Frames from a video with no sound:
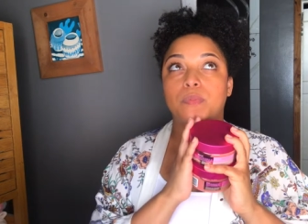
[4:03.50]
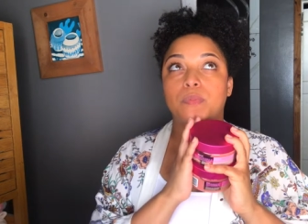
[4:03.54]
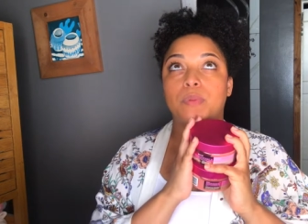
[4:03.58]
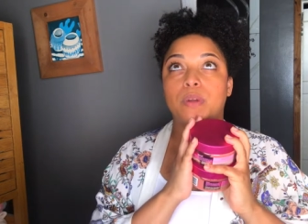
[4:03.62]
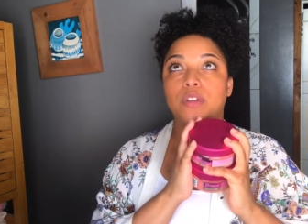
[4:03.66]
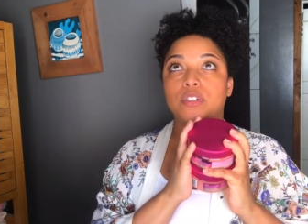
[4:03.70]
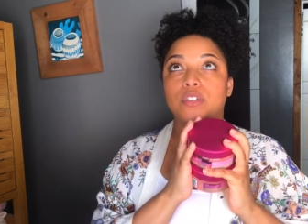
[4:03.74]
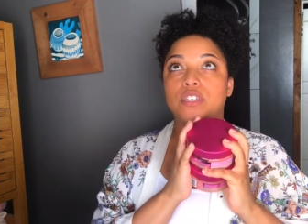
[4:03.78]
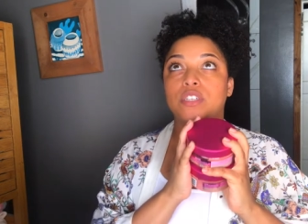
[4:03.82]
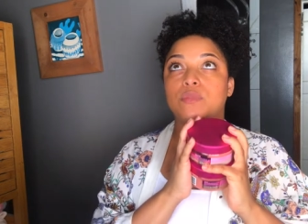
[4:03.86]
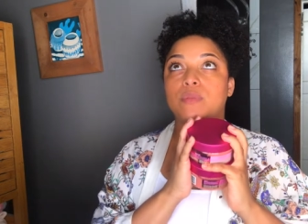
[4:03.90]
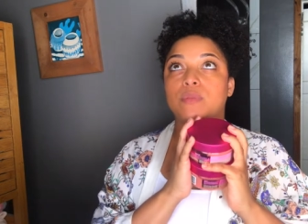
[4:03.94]

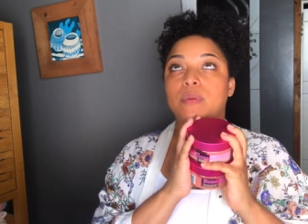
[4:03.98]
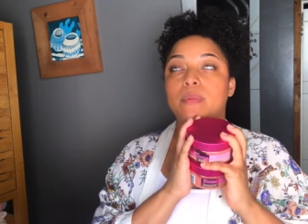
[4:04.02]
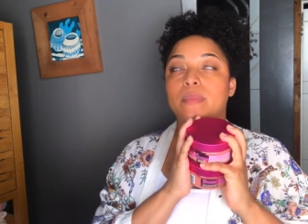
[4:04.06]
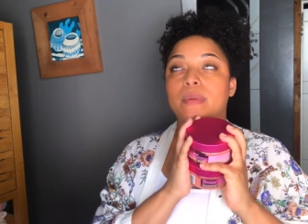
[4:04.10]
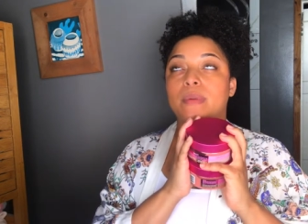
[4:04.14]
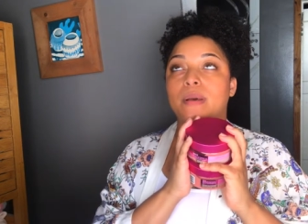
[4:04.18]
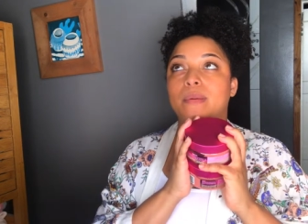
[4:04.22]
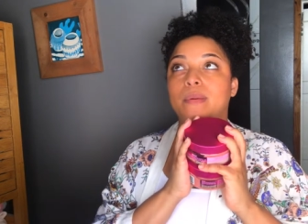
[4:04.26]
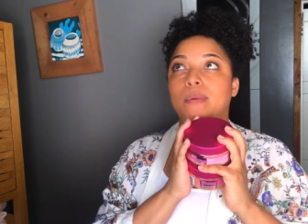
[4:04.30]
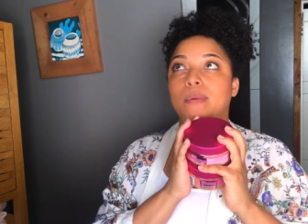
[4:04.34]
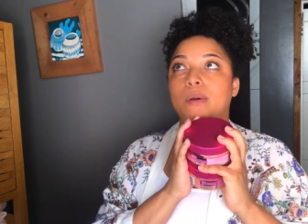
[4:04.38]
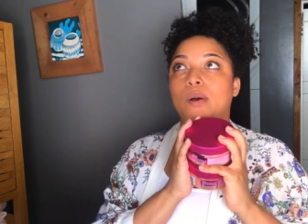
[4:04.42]
purchased with
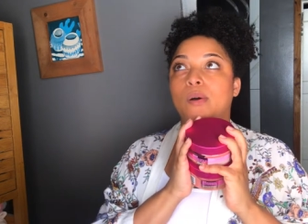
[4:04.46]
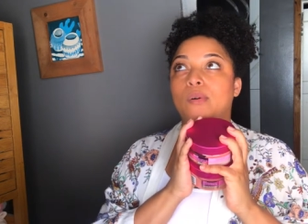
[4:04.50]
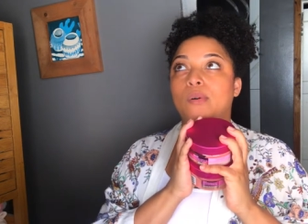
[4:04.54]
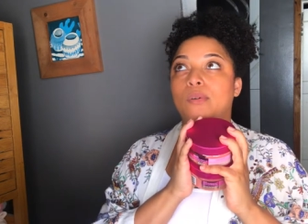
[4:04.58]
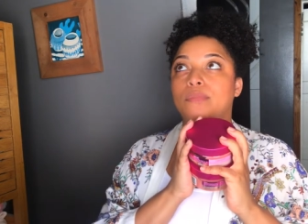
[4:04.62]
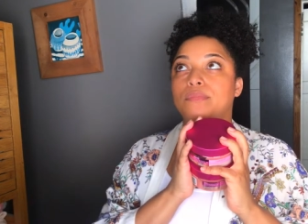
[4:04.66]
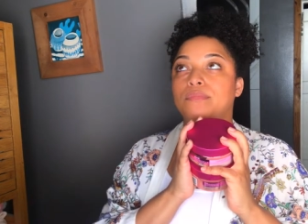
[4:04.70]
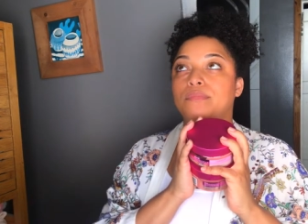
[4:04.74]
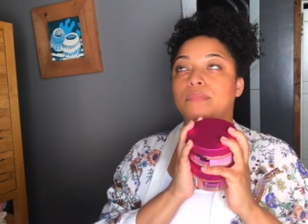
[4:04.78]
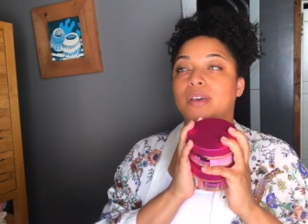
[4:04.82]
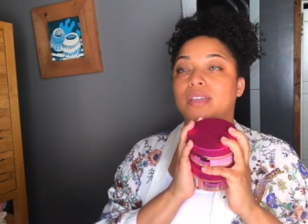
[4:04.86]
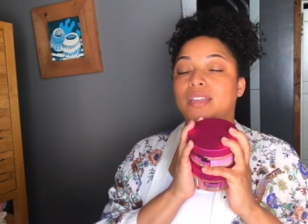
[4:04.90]
my
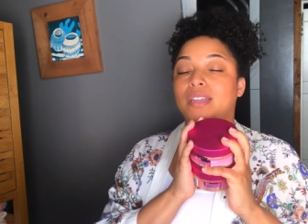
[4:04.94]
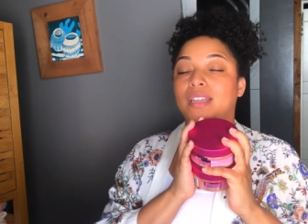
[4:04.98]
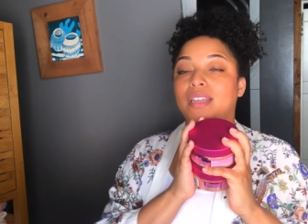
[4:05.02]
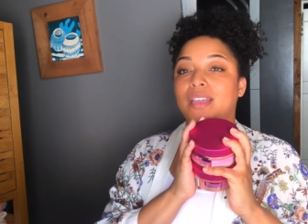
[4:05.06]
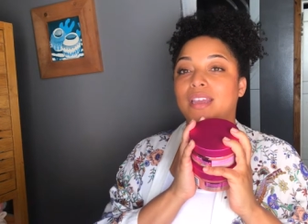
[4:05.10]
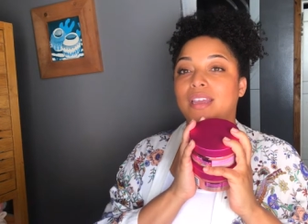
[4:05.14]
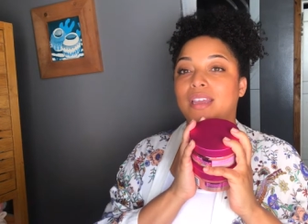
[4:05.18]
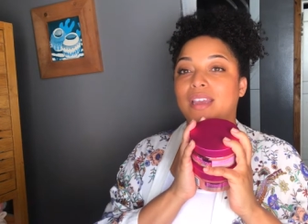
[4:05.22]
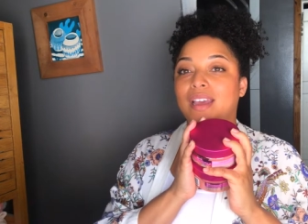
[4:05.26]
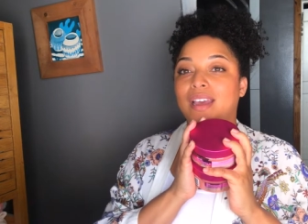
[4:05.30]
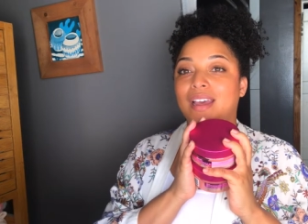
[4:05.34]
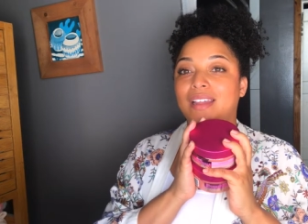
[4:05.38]
own
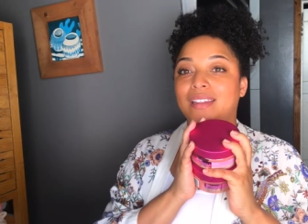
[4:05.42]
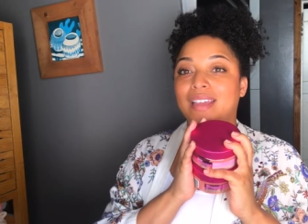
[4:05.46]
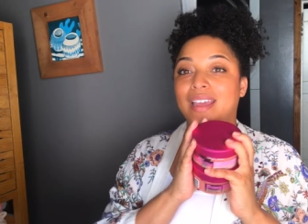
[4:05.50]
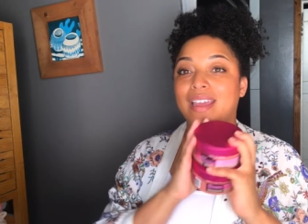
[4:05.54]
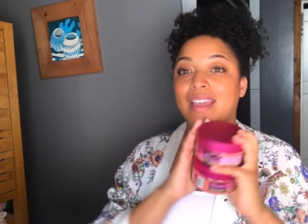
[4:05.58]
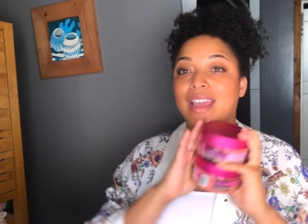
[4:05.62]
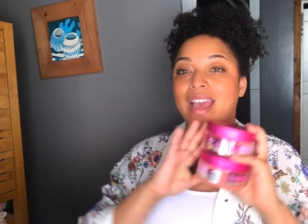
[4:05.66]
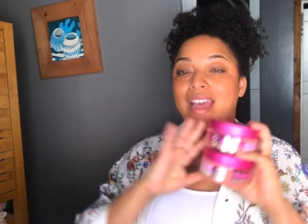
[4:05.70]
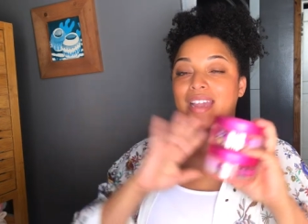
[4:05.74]
money like